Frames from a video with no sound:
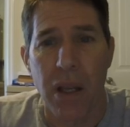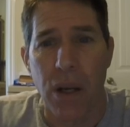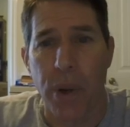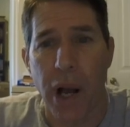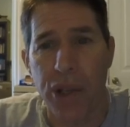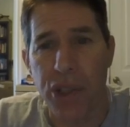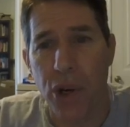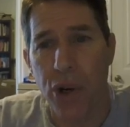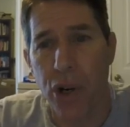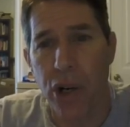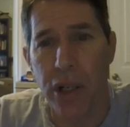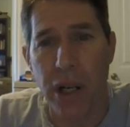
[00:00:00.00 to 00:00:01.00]
We also
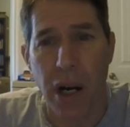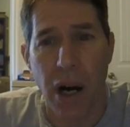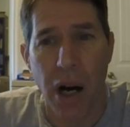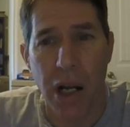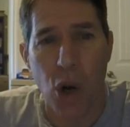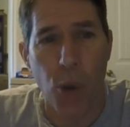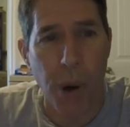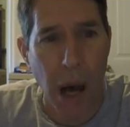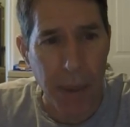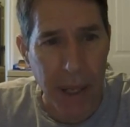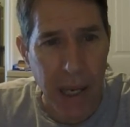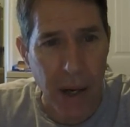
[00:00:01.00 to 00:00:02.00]
heard on
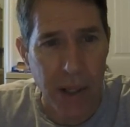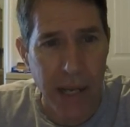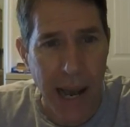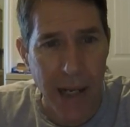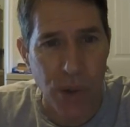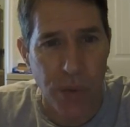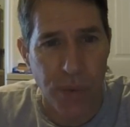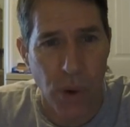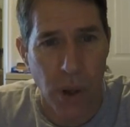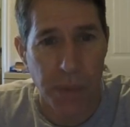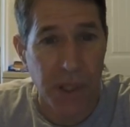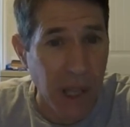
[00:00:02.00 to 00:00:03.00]
Obamacare and tax
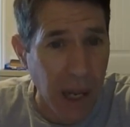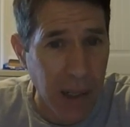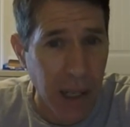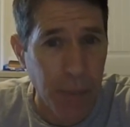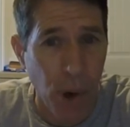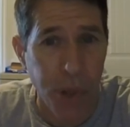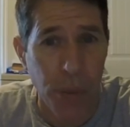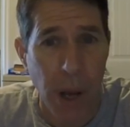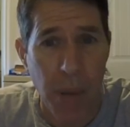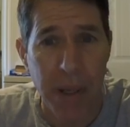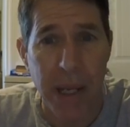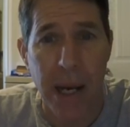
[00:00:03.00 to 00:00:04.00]
reform. Suddenly, both
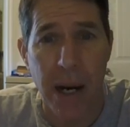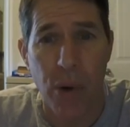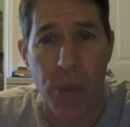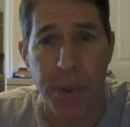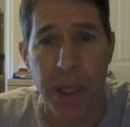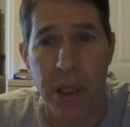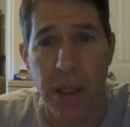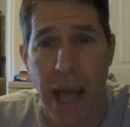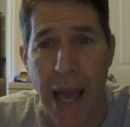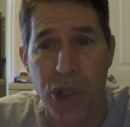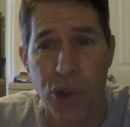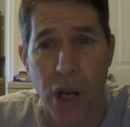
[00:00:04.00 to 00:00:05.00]
Obamacare repeal
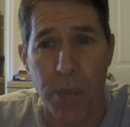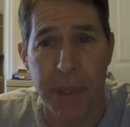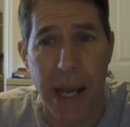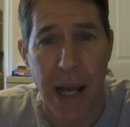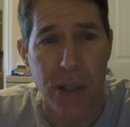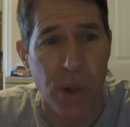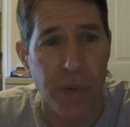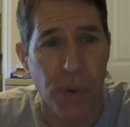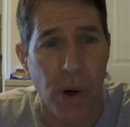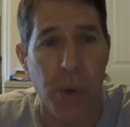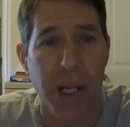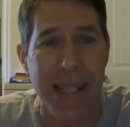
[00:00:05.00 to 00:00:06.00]
and Trump tax
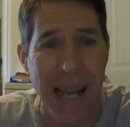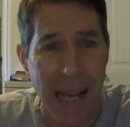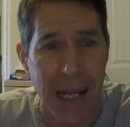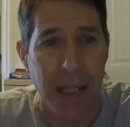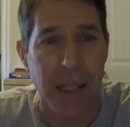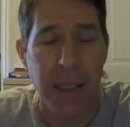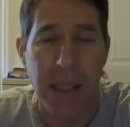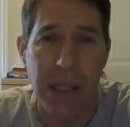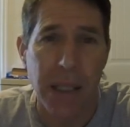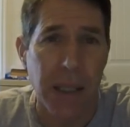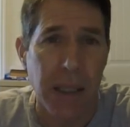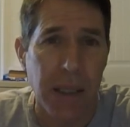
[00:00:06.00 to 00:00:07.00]
reform are dead.
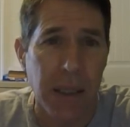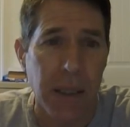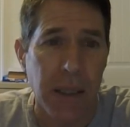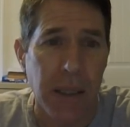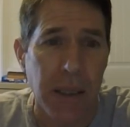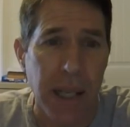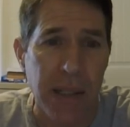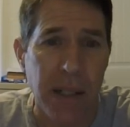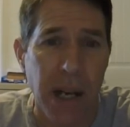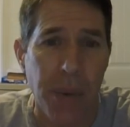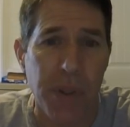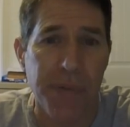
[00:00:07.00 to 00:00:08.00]

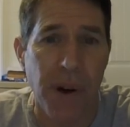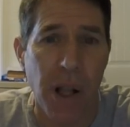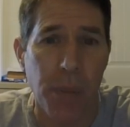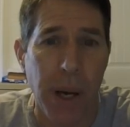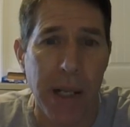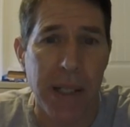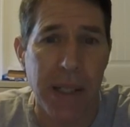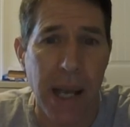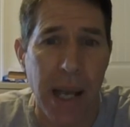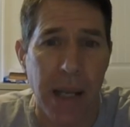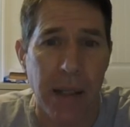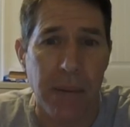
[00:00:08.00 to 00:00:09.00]
Yesterday was followed by
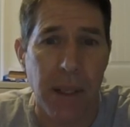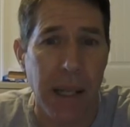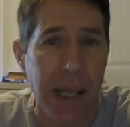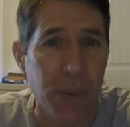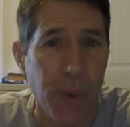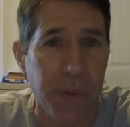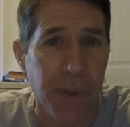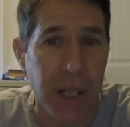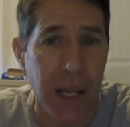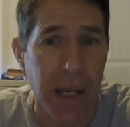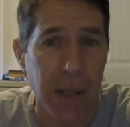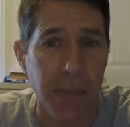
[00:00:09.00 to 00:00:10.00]
today. Unless we
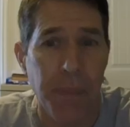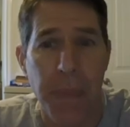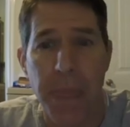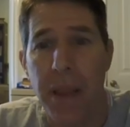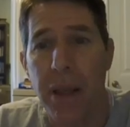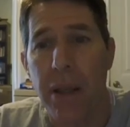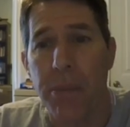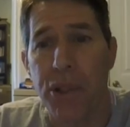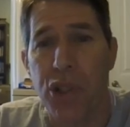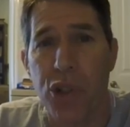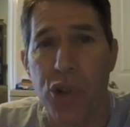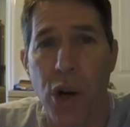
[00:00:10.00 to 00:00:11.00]
forget,
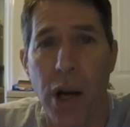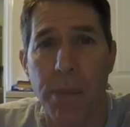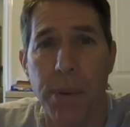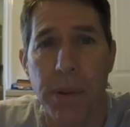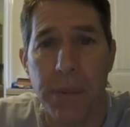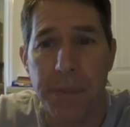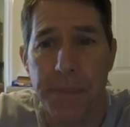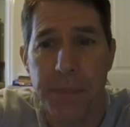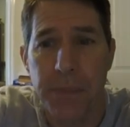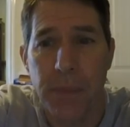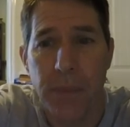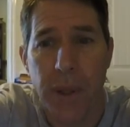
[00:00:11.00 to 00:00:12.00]
Mr. Trump
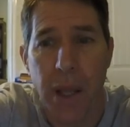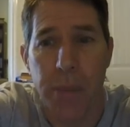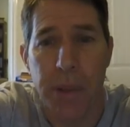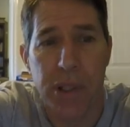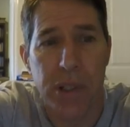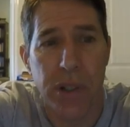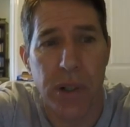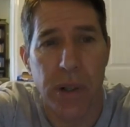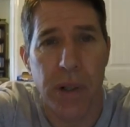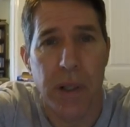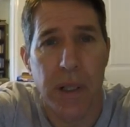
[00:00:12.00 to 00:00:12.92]
and Mr.